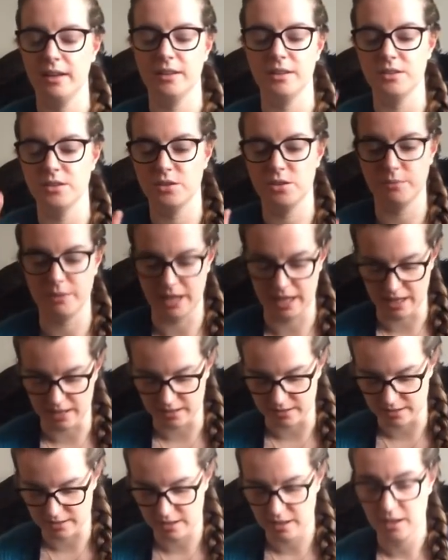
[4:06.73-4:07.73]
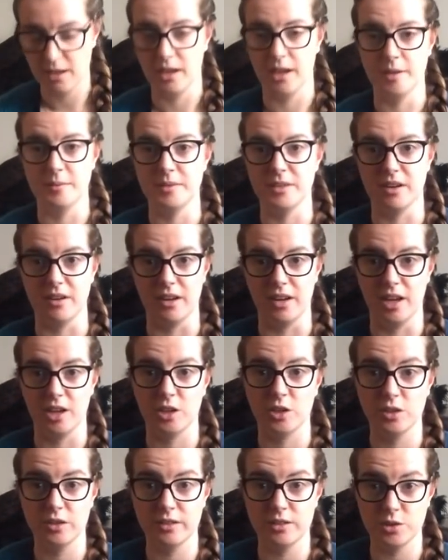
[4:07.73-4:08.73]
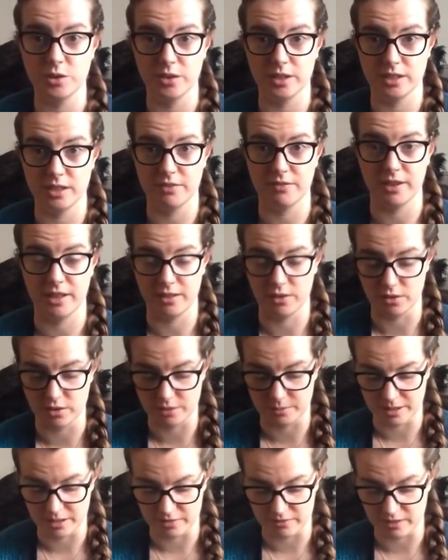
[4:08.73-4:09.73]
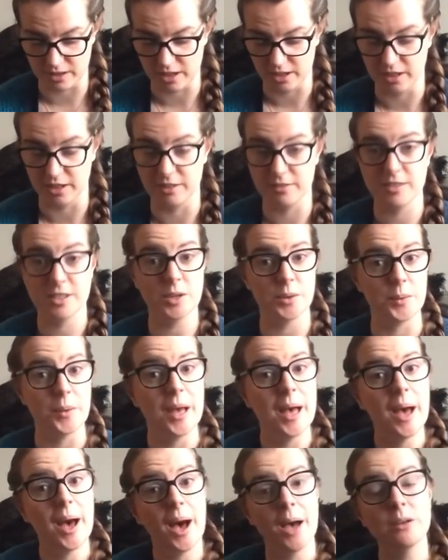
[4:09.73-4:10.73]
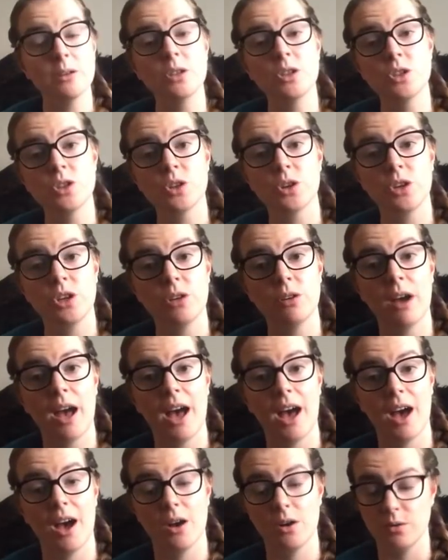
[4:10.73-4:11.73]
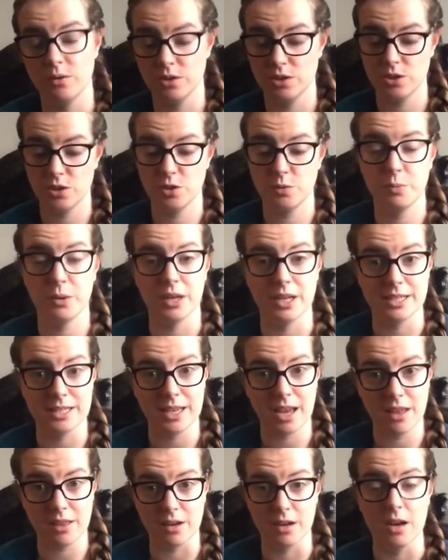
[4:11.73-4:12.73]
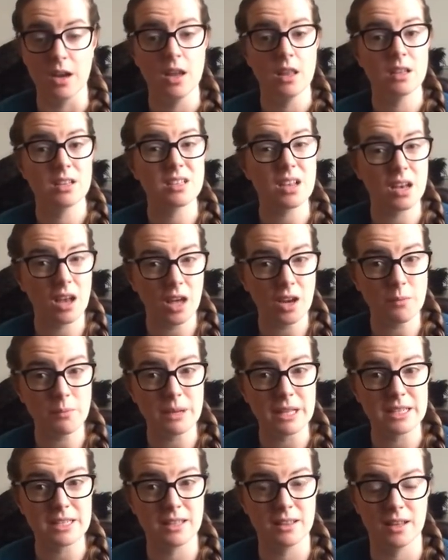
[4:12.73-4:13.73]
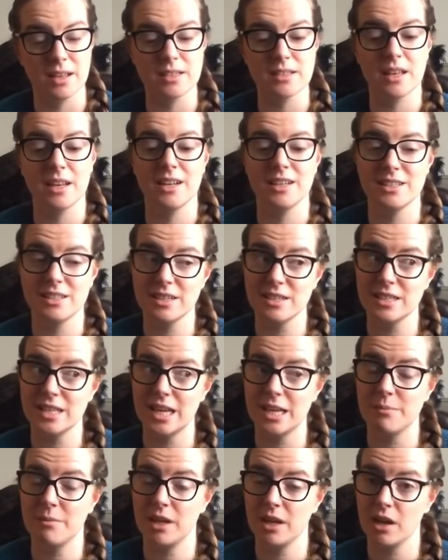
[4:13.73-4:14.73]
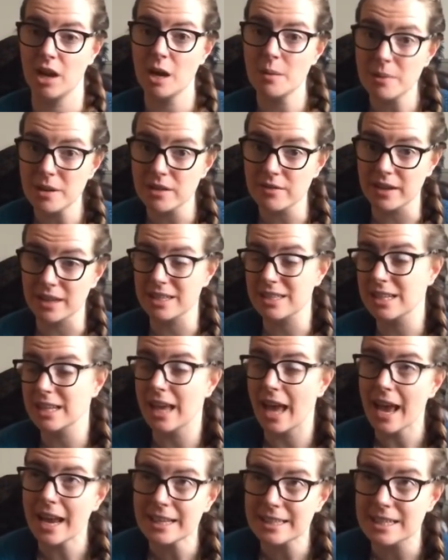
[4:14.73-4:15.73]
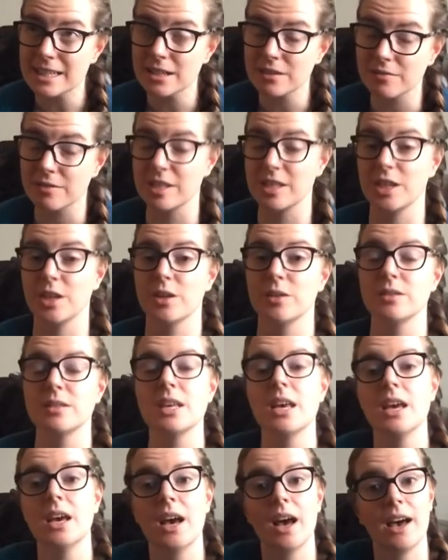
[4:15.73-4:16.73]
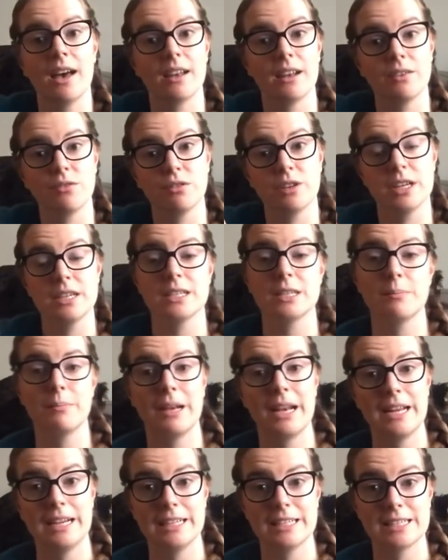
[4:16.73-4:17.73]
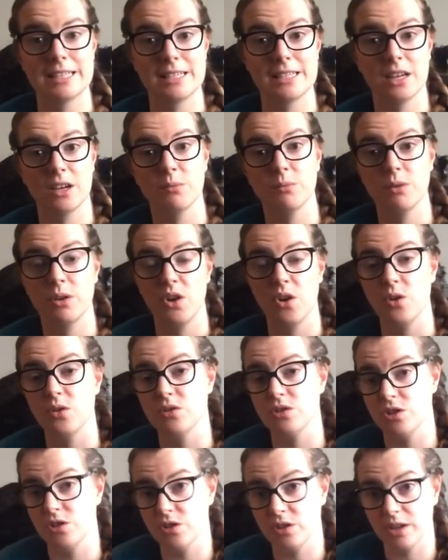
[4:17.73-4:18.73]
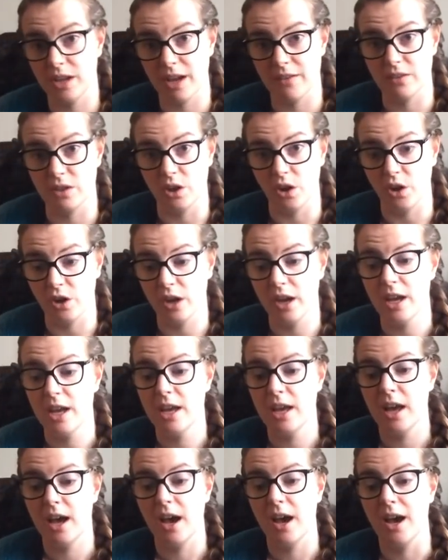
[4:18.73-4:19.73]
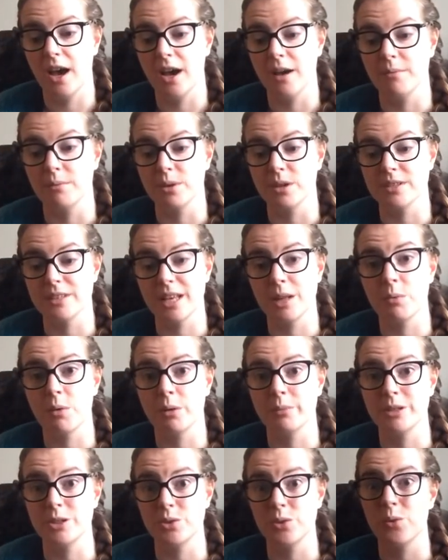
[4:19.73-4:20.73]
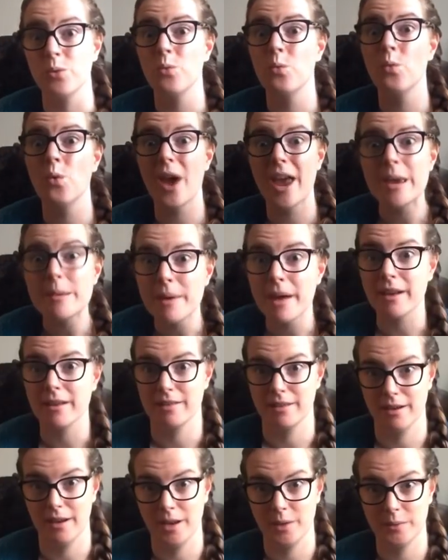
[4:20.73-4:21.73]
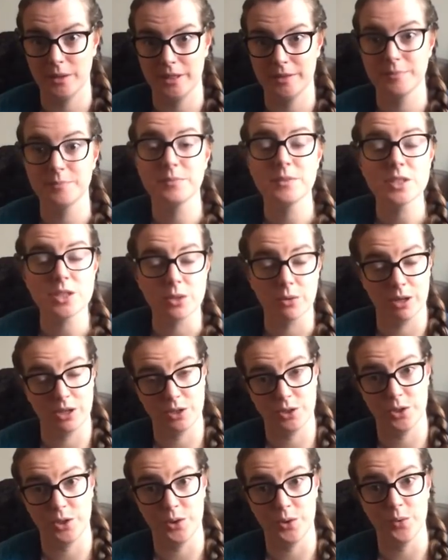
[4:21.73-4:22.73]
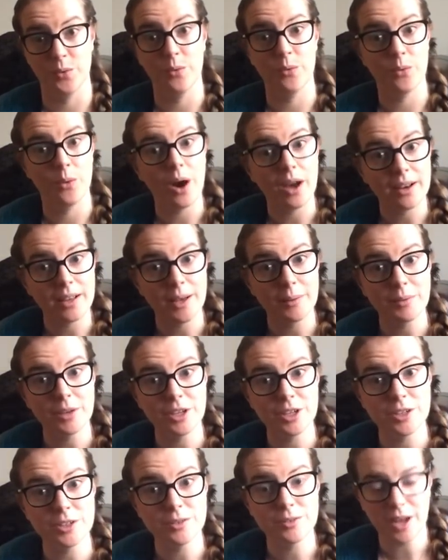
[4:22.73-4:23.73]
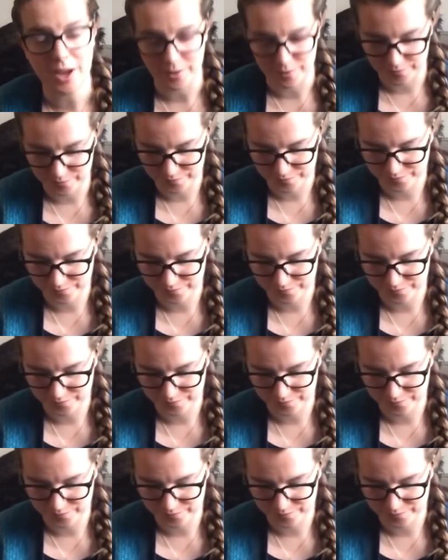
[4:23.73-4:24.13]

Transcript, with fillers: There's too many L's. I'm sorry. I could do it if I thought about it for long enough. So I'm going to show you how to put it together. There's a lot of bits in this and it did take me a couple of ex excellent videos and I've created a playlist down below so you can have a look because um, they'll probably do it way better than I will. So I'll show you what I'm going to do now.